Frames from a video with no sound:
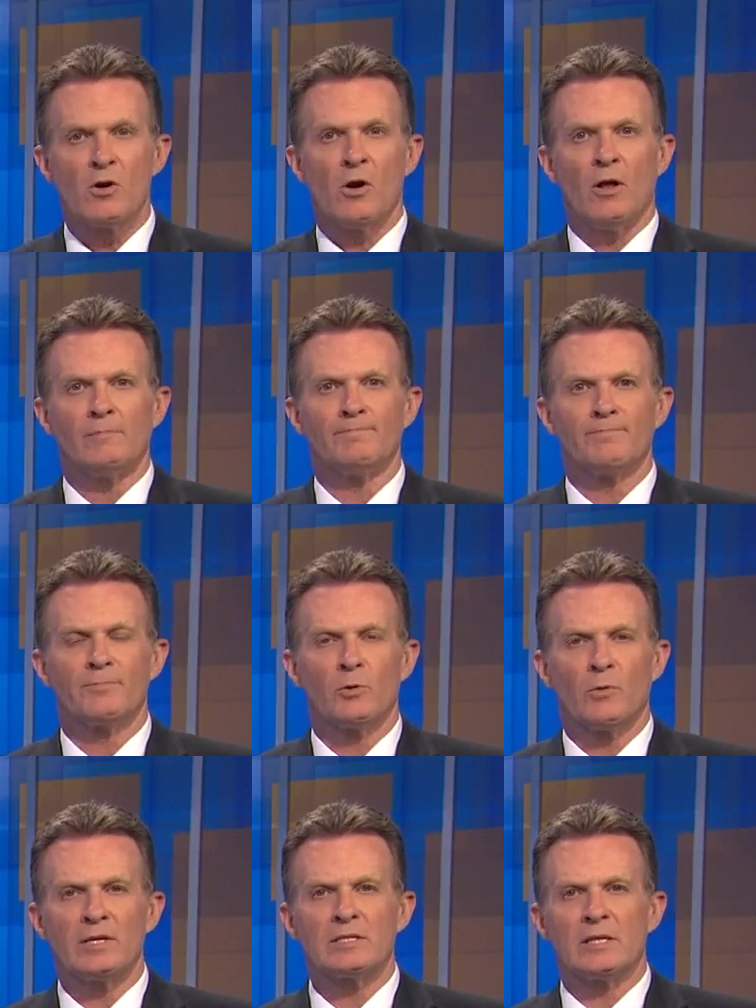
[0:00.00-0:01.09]
call. The
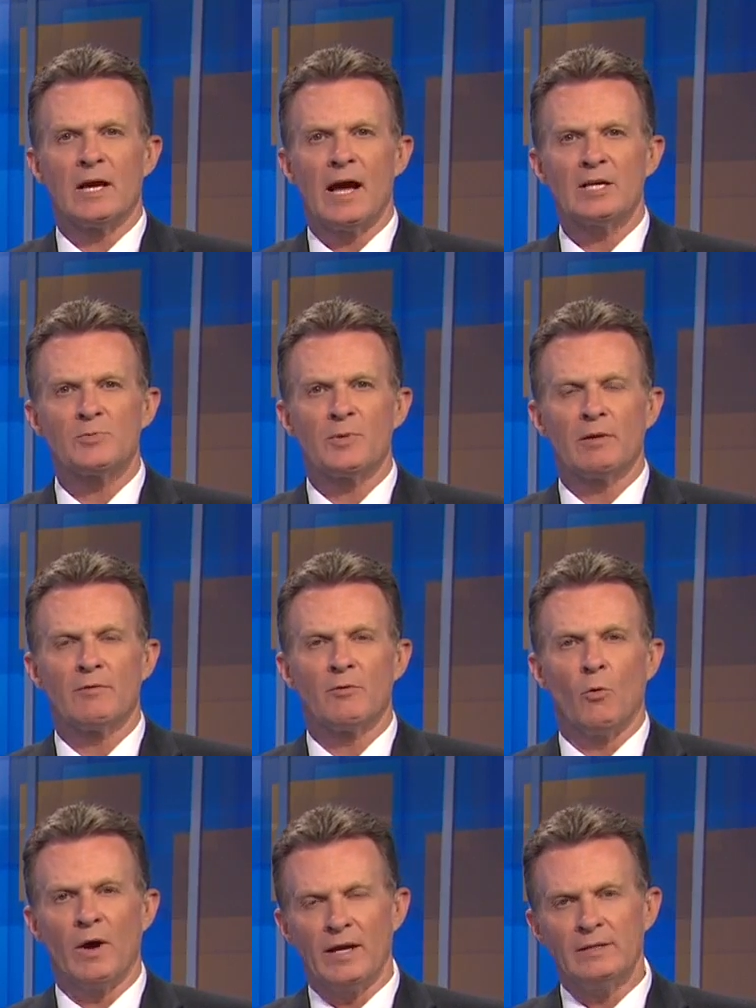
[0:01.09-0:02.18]
race to the hospital, the
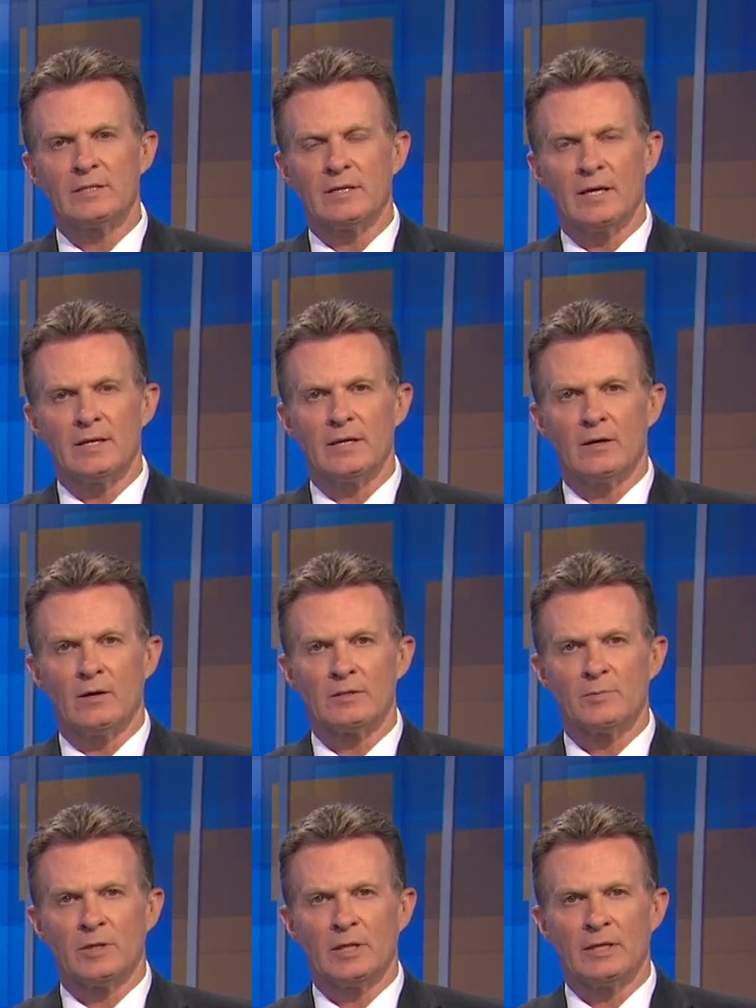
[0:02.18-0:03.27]
wait, and then
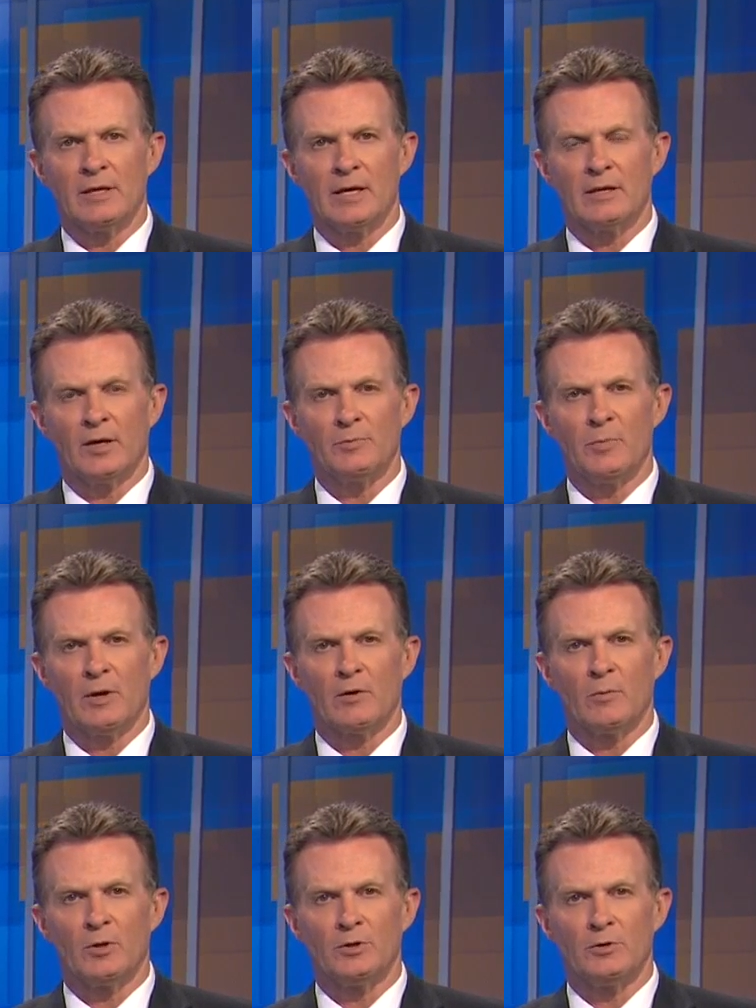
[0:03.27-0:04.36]
ultimately that
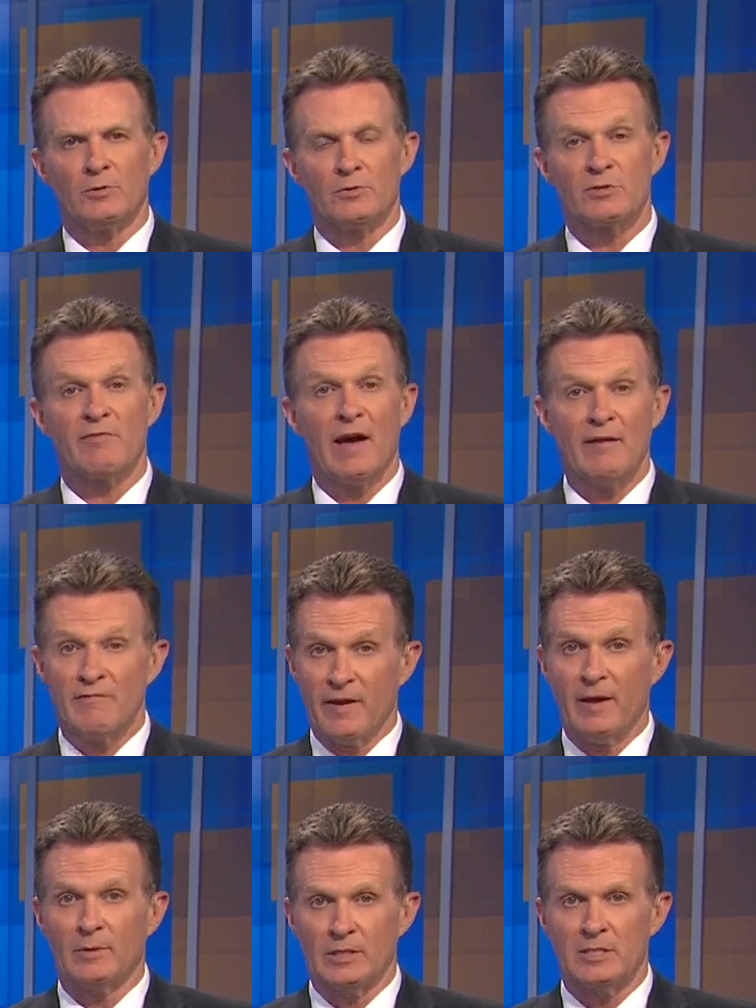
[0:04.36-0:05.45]
unbearable news. Five
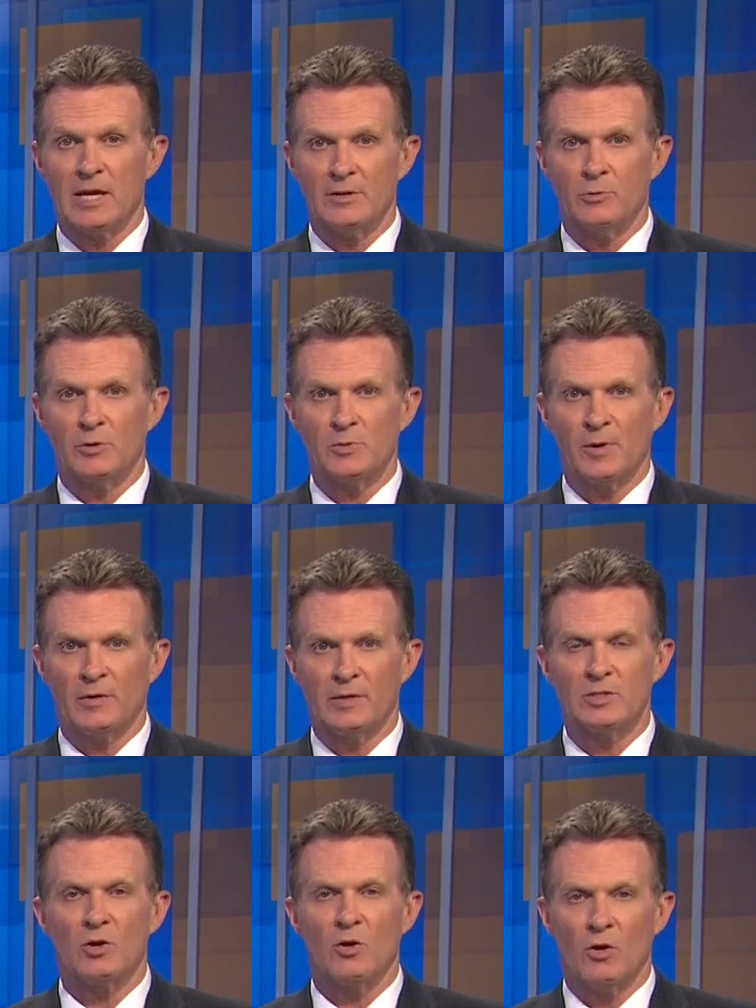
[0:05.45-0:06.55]
families had to
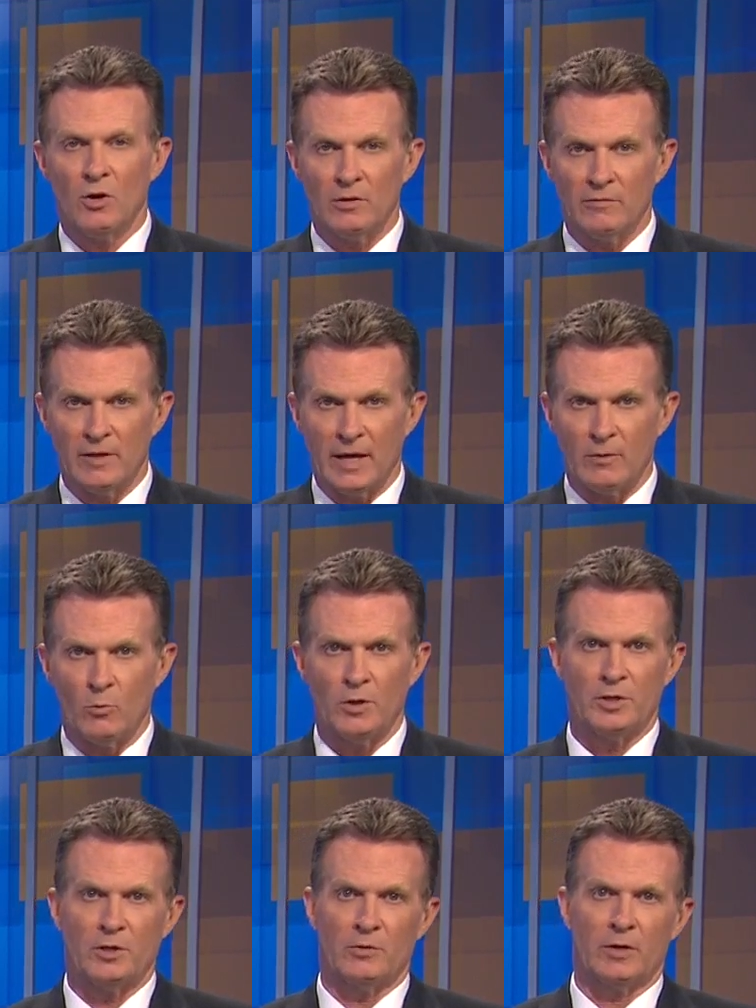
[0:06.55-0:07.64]
experience all of that
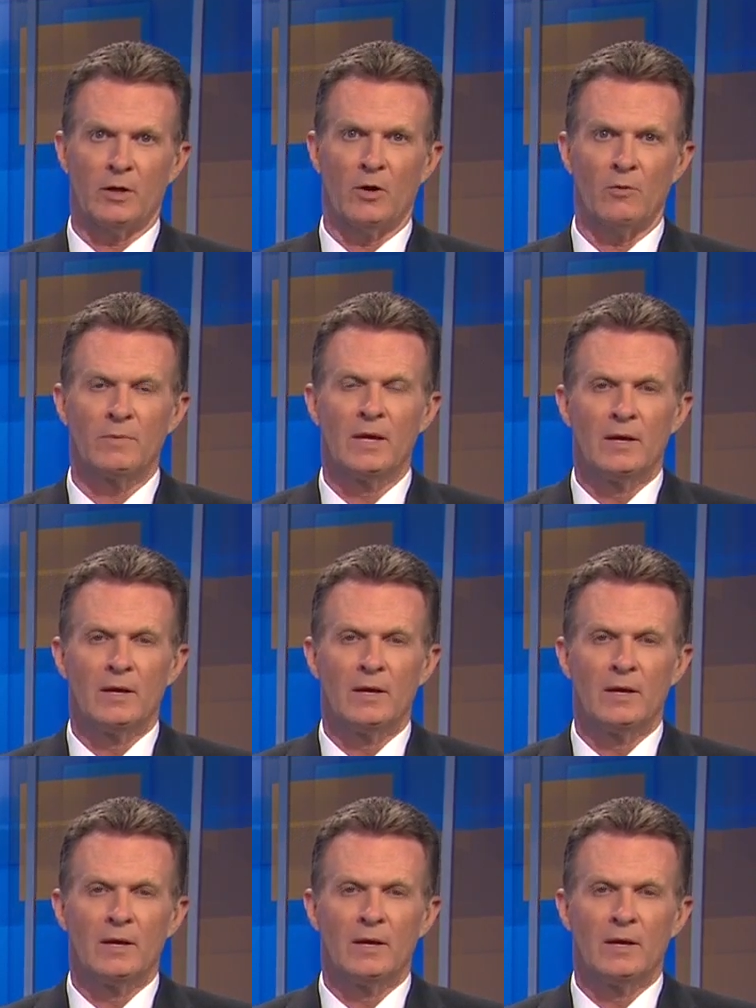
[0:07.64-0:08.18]
one year ago,